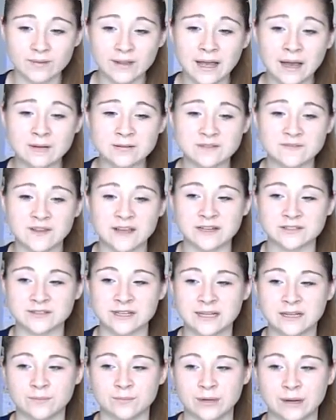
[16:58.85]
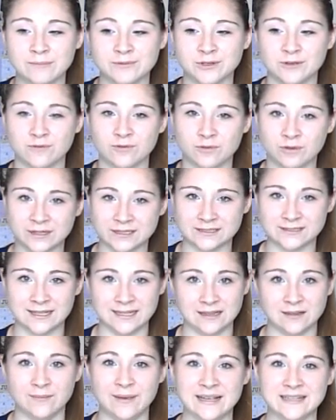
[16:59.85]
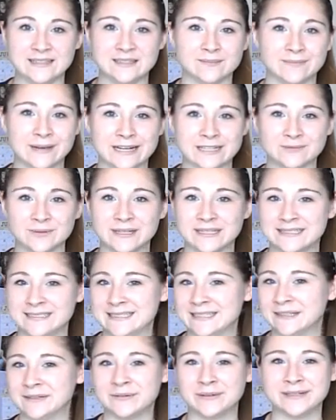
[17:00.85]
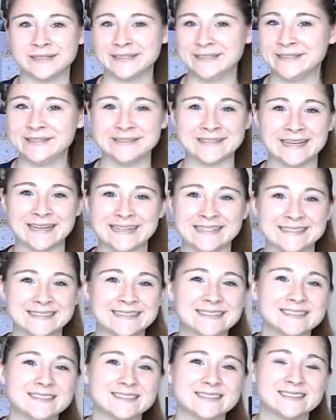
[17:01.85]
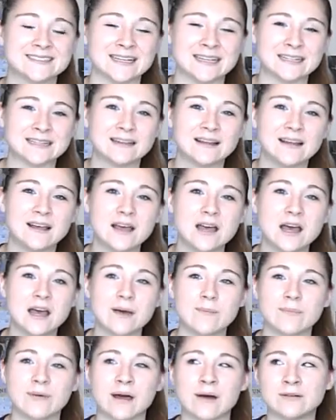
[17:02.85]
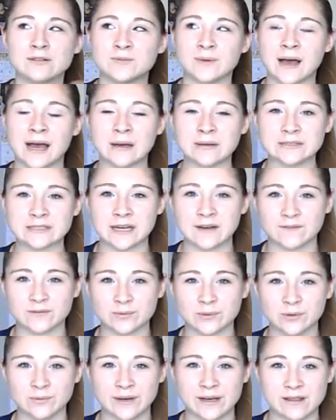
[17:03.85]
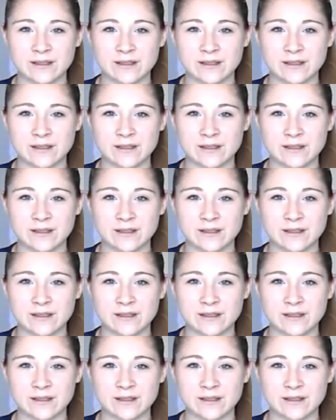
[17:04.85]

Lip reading: yeah, I was a flyer, so I did prep. So of course, like the base and back spot didn't want to use that as their stunt, but that was what I was comfortable